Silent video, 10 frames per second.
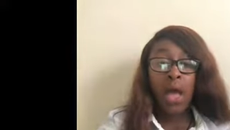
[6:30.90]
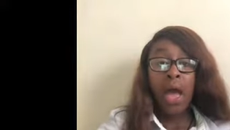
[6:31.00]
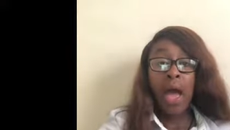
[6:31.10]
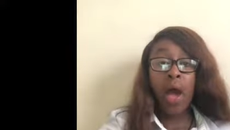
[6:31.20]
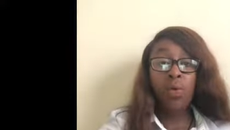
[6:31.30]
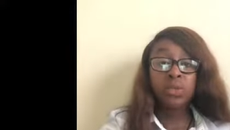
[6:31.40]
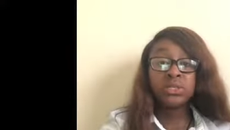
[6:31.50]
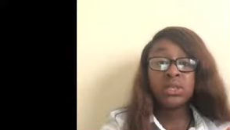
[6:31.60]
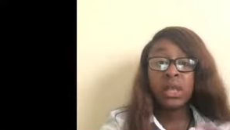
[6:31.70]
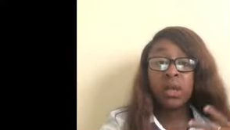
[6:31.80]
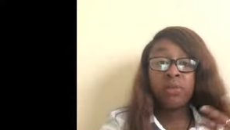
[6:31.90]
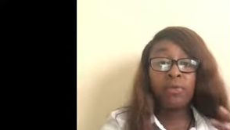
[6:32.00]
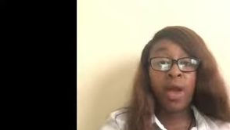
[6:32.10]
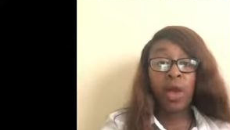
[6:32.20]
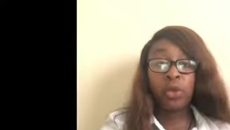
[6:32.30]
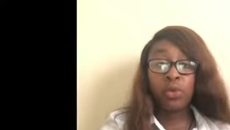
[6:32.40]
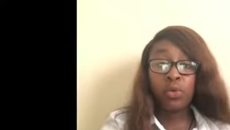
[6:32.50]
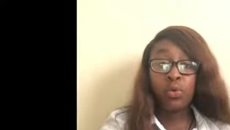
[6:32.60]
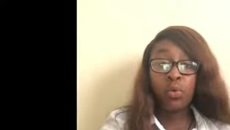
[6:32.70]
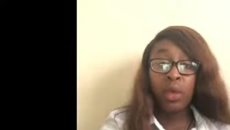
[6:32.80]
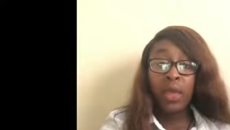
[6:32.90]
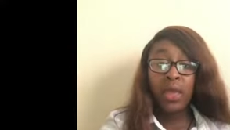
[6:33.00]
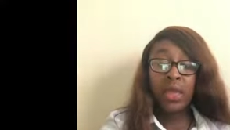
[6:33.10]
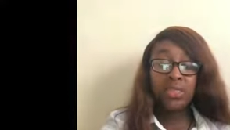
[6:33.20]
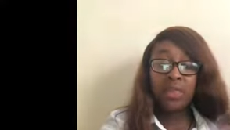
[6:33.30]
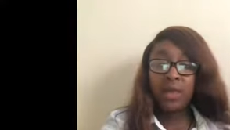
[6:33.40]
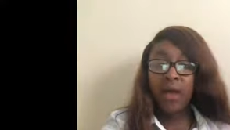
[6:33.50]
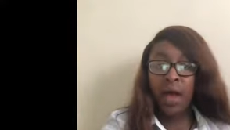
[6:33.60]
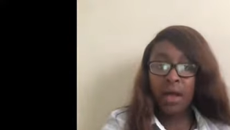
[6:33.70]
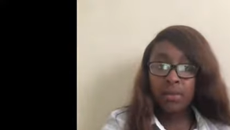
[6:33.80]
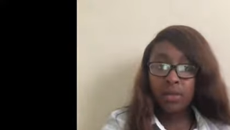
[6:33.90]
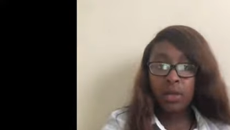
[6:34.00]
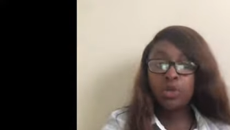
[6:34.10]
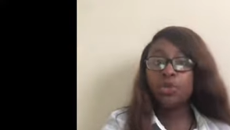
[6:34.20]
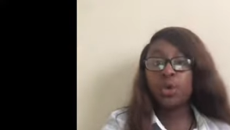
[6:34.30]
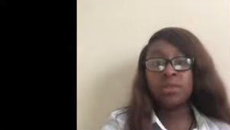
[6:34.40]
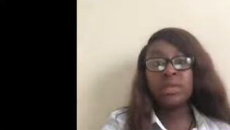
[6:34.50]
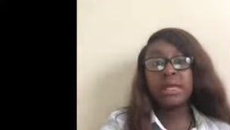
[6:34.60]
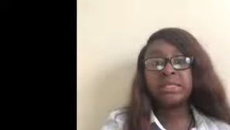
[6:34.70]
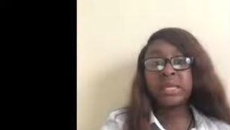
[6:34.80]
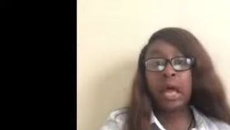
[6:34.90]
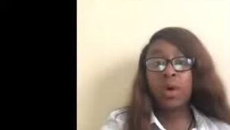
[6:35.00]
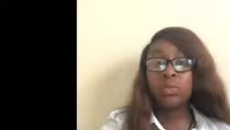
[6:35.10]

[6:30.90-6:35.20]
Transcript: How was their value in the economy during that time?